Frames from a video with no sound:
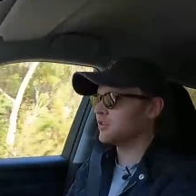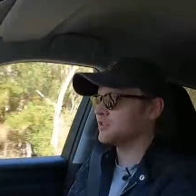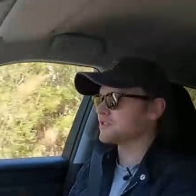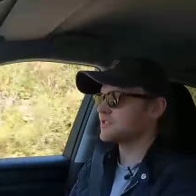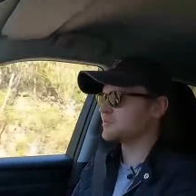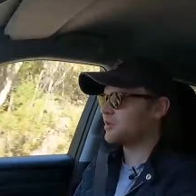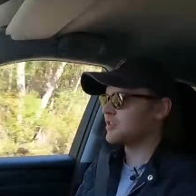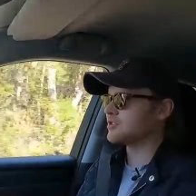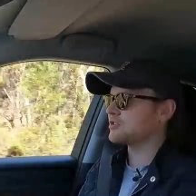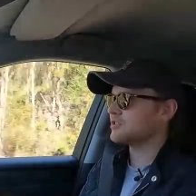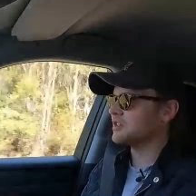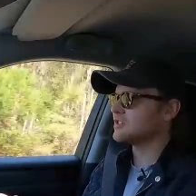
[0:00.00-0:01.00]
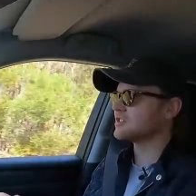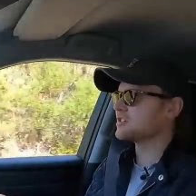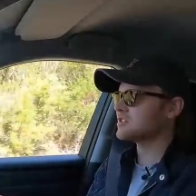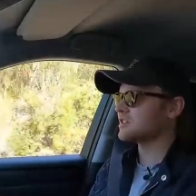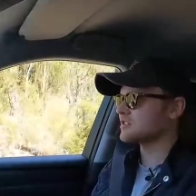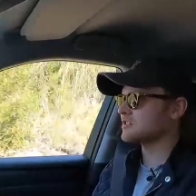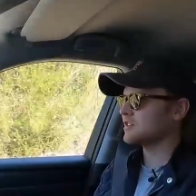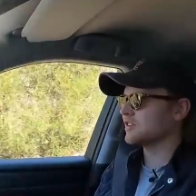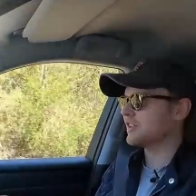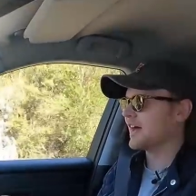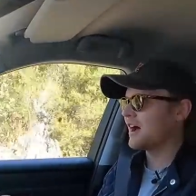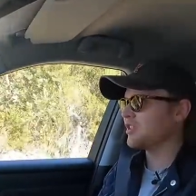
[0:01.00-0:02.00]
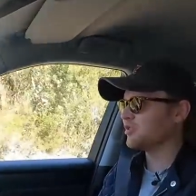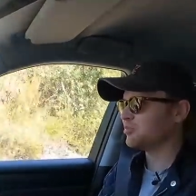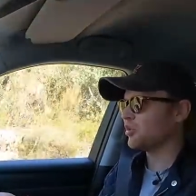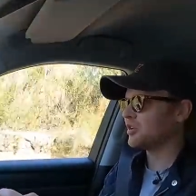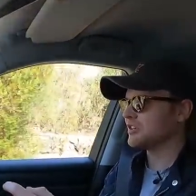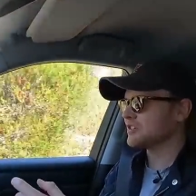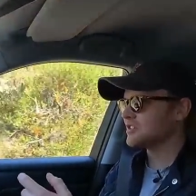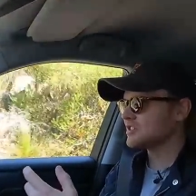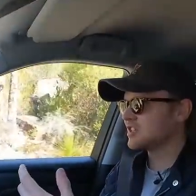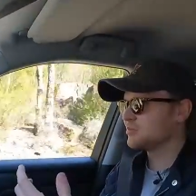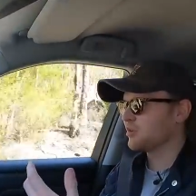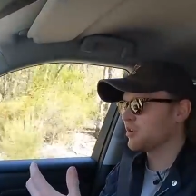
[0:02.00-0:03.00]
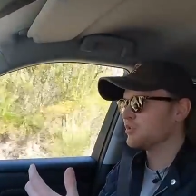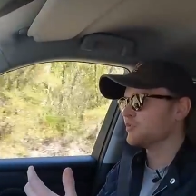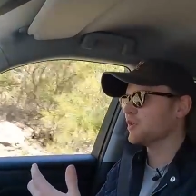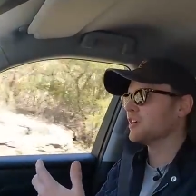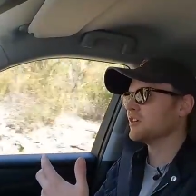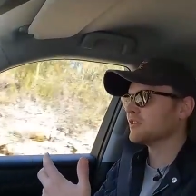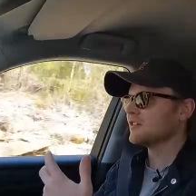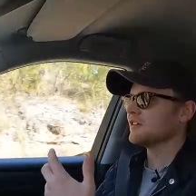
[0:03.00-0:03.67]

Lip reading: in the suspension. It just doesn't allow the body to tip over,